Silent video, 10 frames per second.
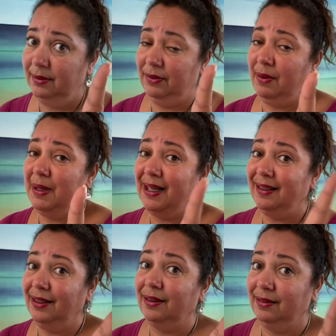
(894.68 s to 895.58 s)
If I'm not
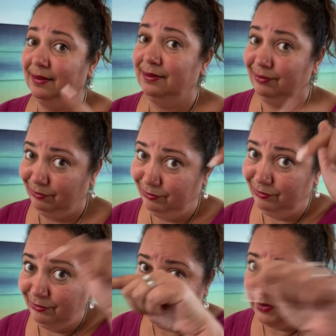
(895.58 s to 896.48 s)
clear,
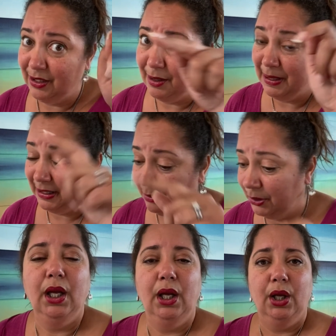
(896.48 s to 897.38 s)
comment down
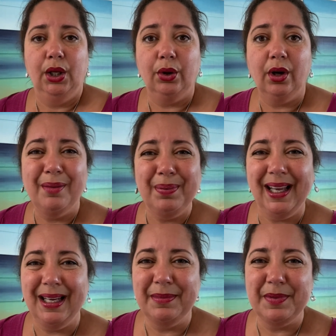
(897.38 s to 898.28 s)
below your
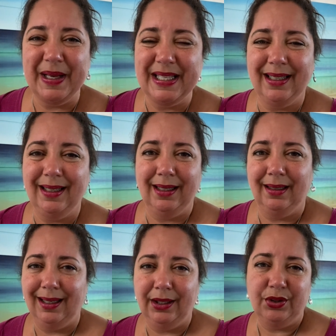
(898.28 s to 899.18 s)
upline is basically kind of
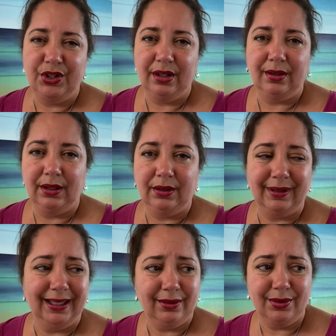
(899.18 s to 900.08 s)
like your cheerleader,
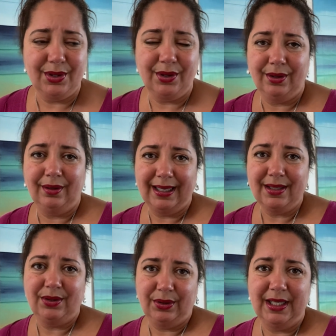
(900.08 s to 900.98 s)
right? Those are your, that's your